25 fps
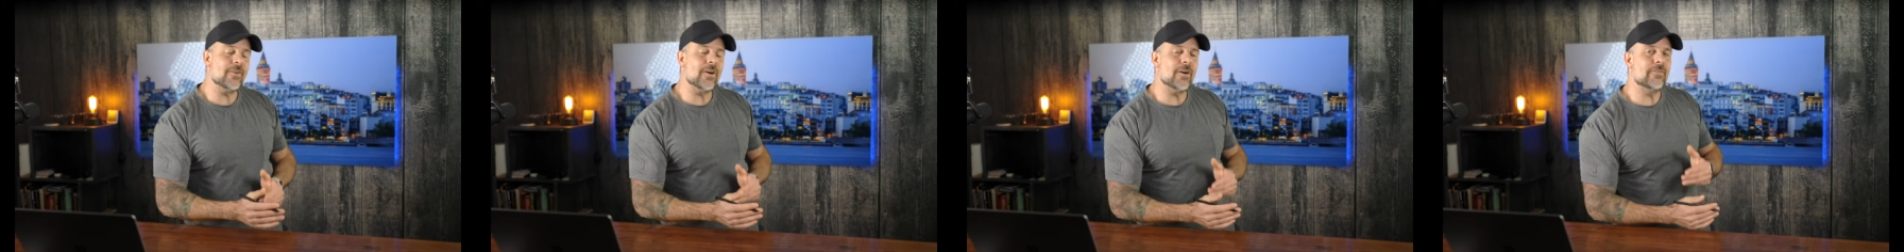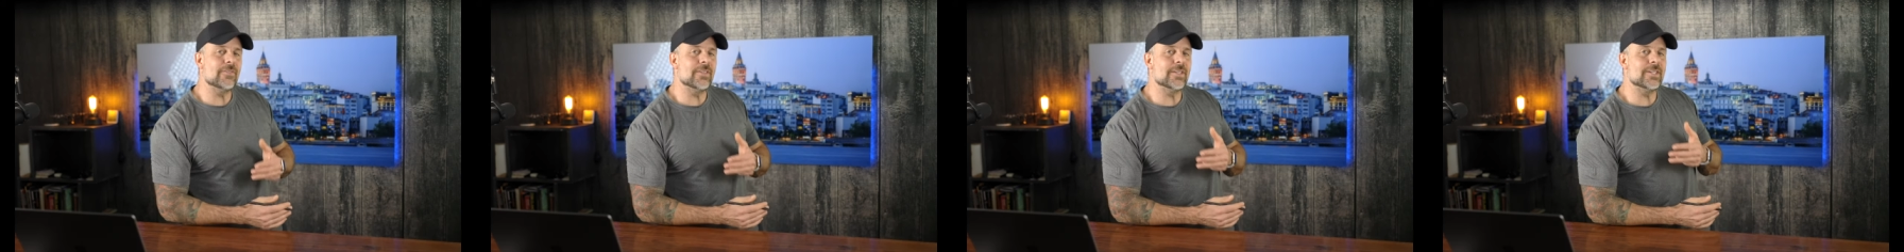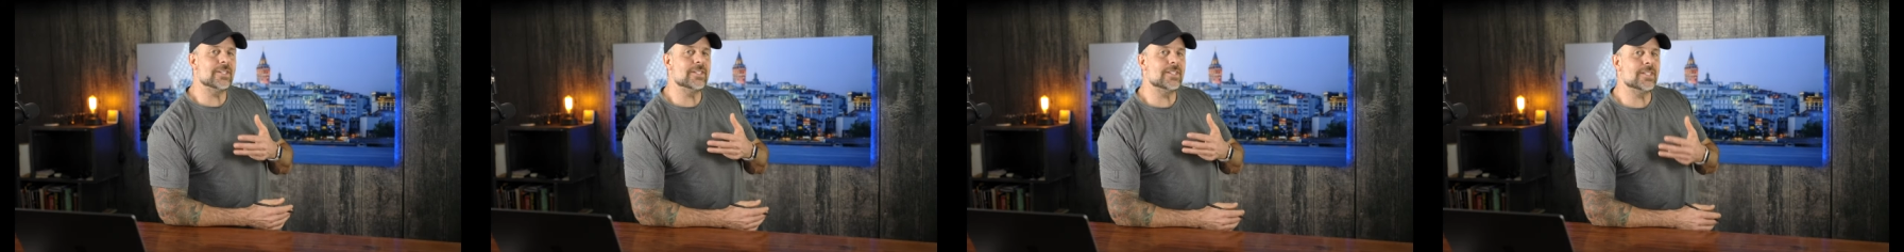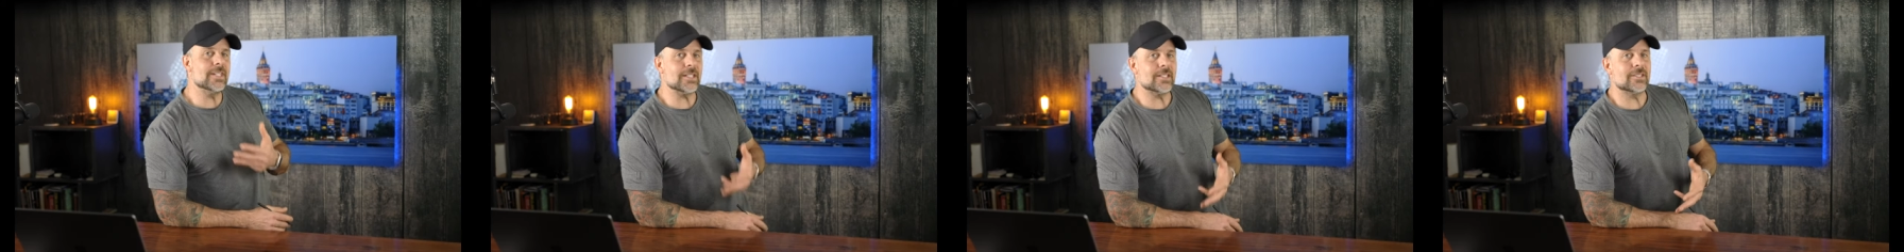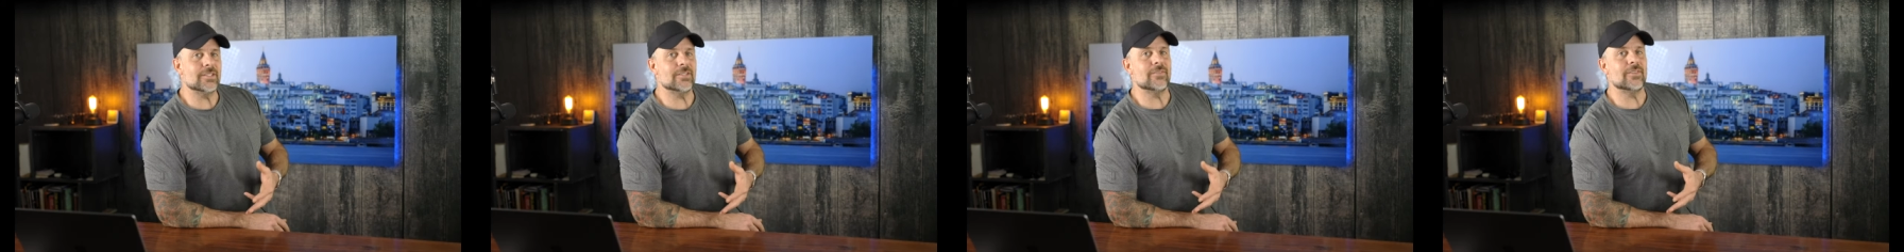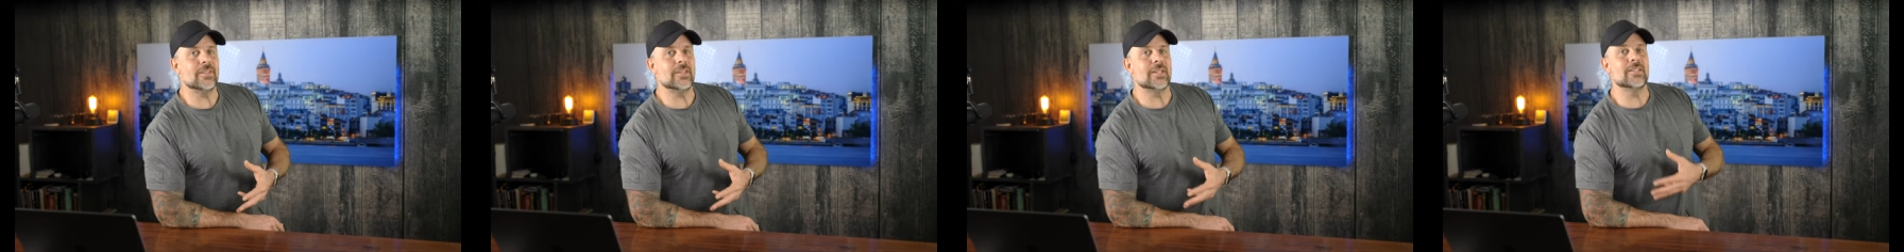of the
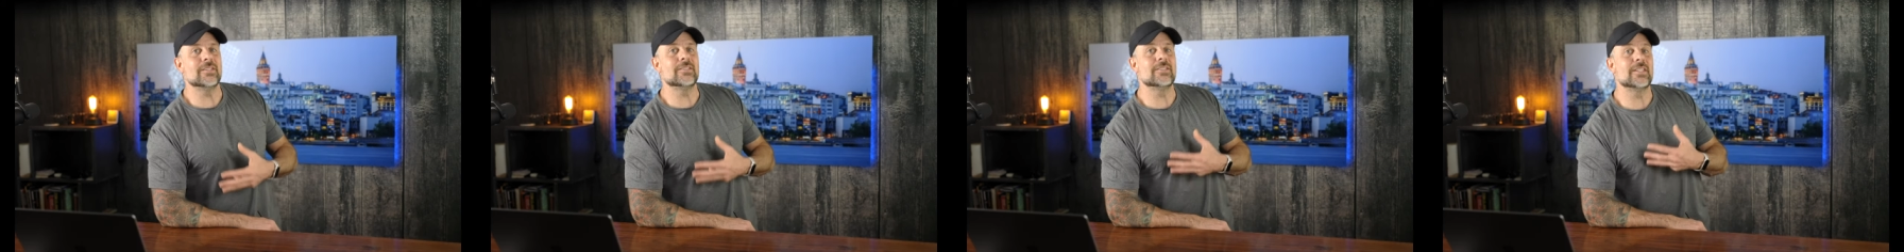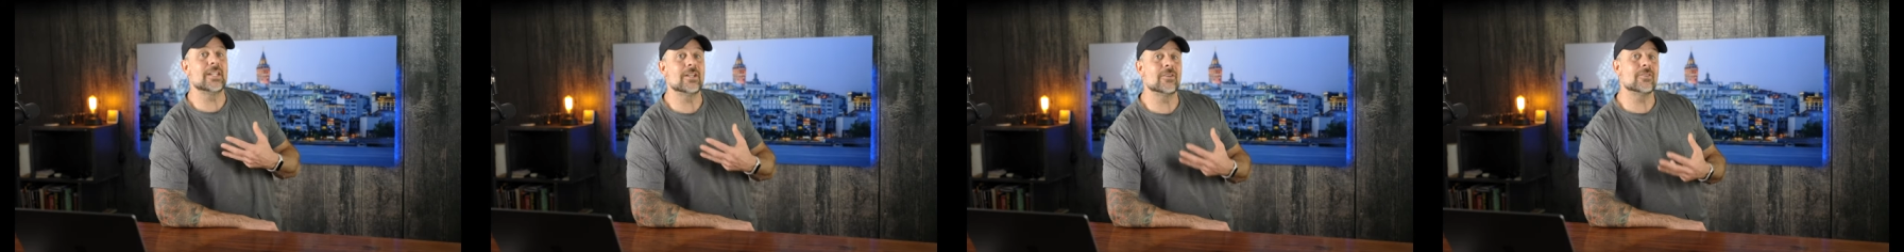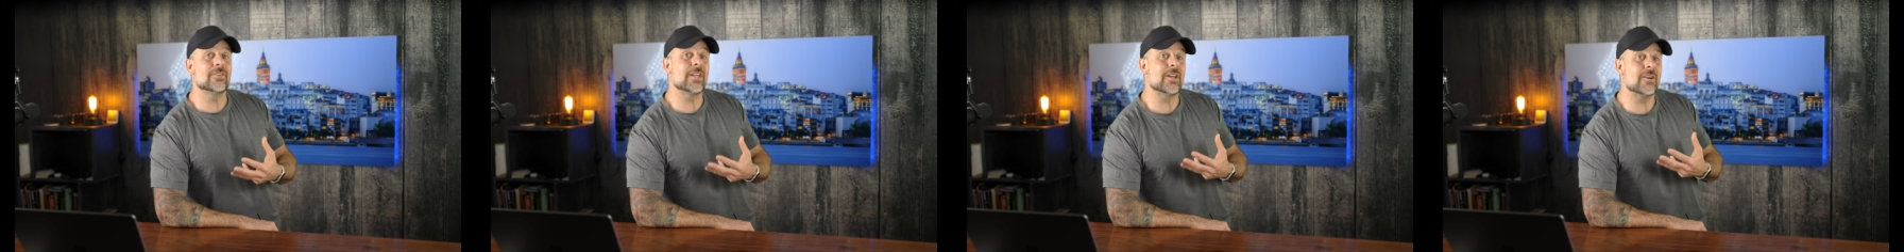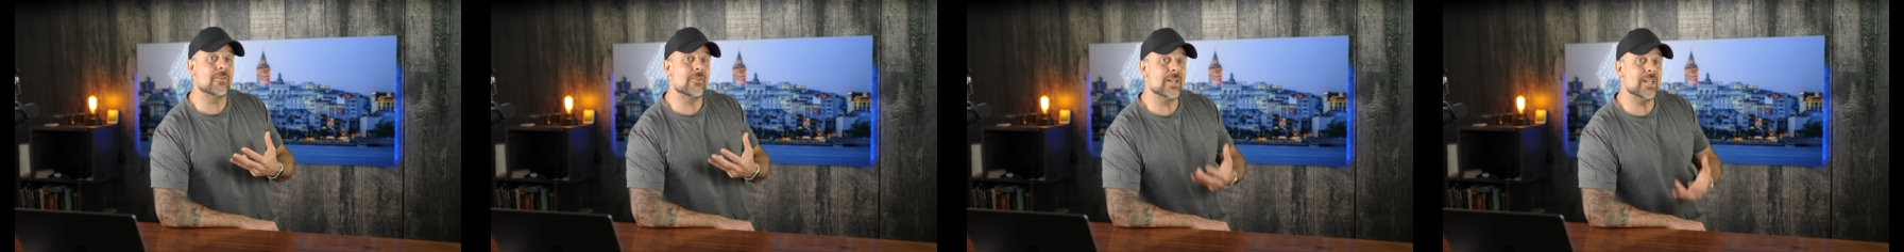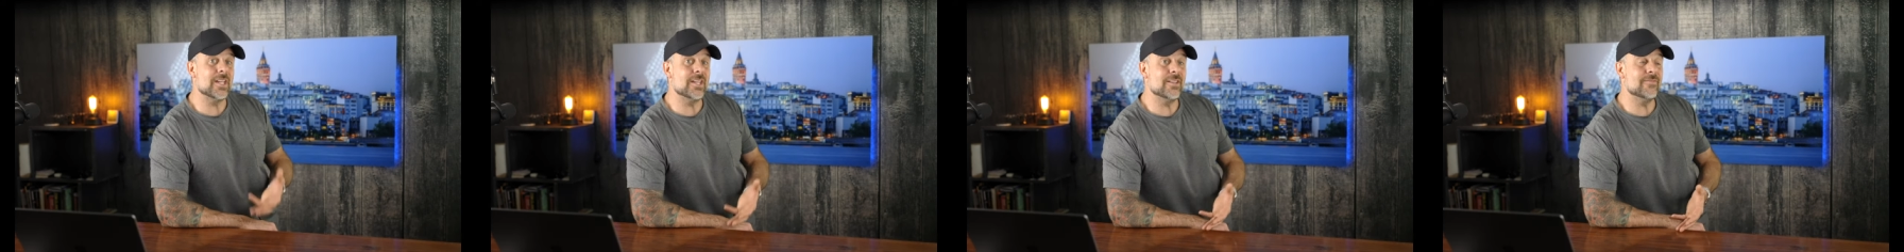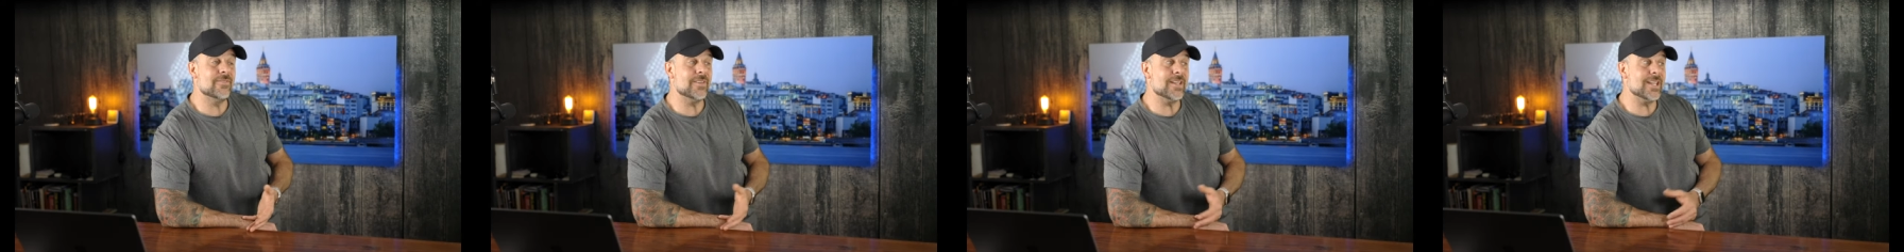six of these here that are
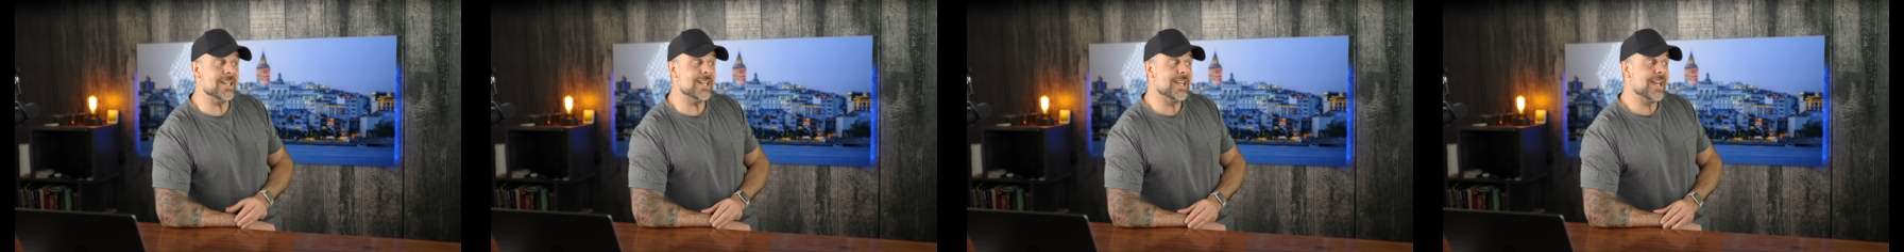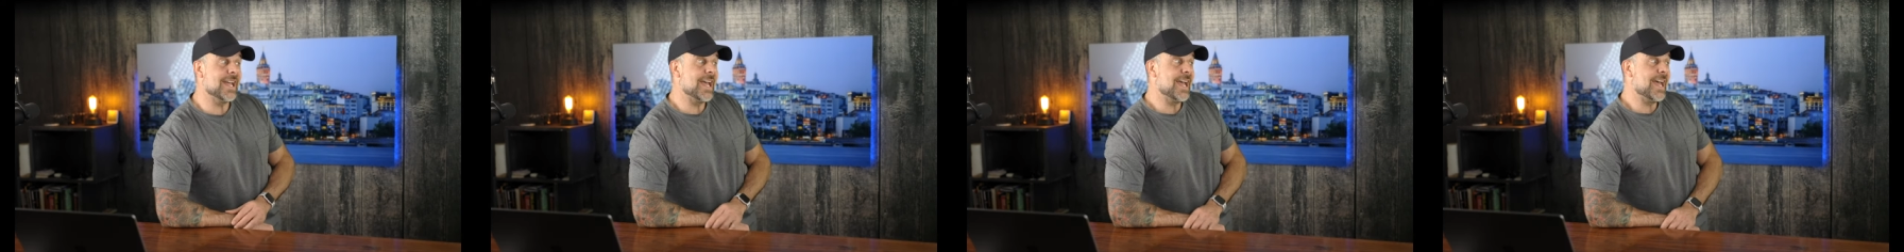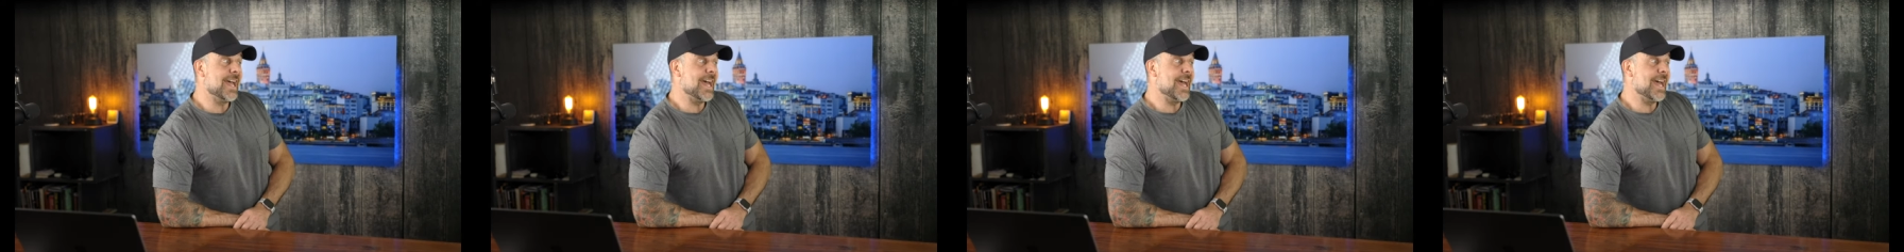EV